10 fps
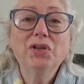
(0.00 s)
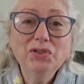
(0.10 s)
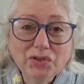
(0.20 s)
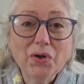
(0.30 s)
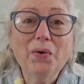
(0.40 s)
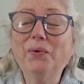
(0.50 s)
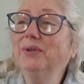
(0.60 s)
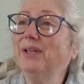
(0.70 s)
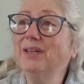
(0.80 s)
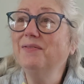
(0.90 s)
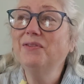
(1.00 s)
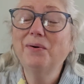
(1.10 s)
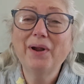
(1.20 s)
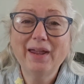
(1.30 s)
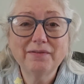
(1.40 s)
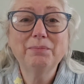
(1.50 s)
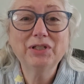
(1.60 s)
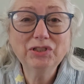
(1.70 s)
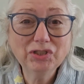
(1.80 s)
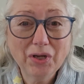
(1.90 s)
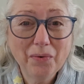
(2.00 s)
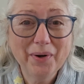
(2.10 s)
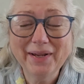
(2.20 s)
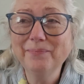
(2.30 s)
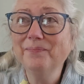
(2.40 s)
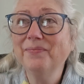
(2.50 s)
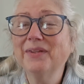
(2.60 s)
So even though I haven't been sewing,